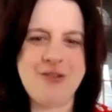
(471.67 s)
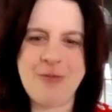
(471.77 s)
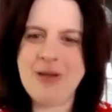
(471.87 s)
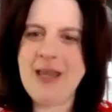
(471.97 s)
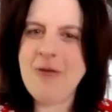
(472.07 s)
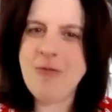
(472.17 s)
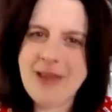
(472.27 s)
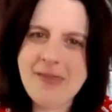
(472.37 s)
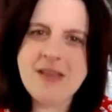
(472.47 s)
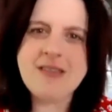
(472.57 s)
And we're like, well,
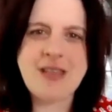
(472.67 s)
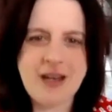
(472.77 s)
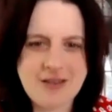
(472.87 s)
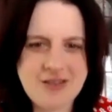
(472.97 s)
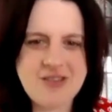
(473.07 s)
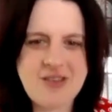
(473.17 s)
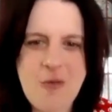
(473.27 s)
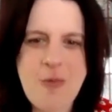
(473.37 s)
nothing's set in stone,